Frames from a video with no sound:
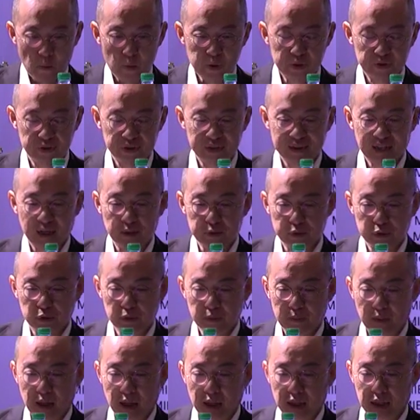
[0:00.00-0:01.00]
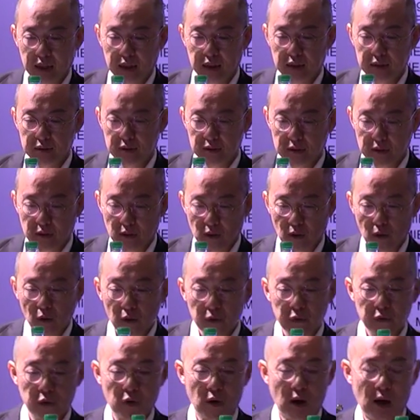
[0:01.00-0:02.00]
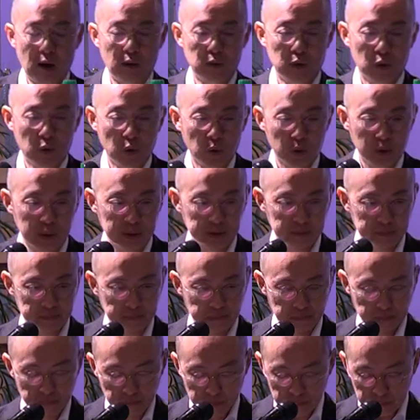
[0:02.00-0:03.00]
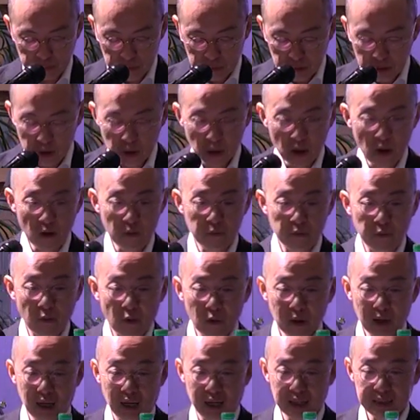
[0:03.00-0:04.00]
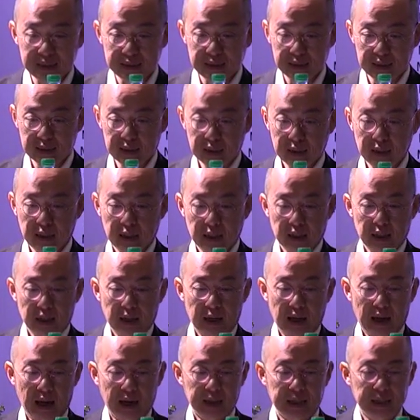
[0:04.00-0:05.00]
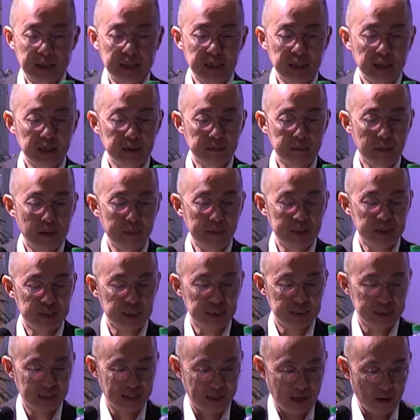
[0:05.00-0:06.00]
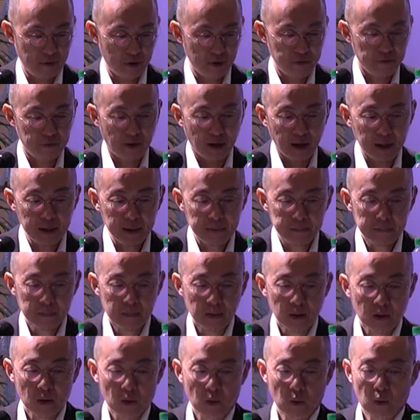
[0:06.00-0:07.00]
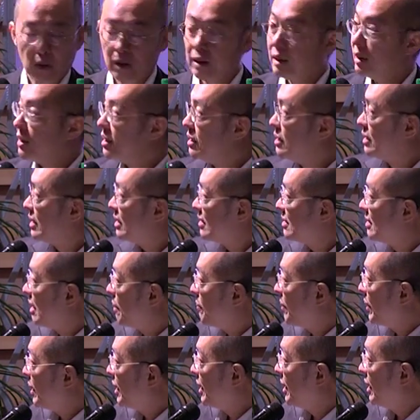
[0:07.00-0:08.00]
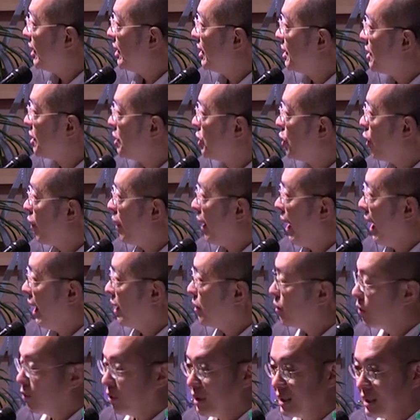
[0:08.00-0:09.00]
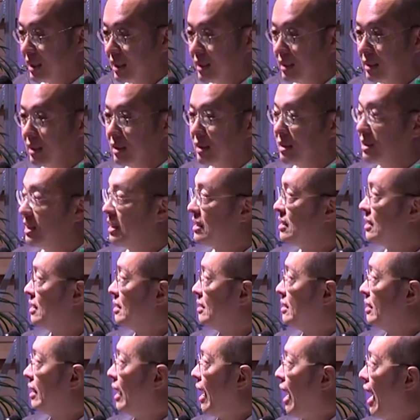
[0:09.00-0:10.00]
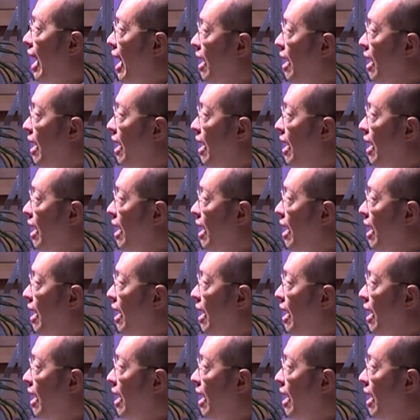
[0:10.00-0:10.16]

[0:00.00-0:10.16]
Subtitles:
which results to my overall outlook of forecast. And here, let me just clarify, this number here is not annual return, this is its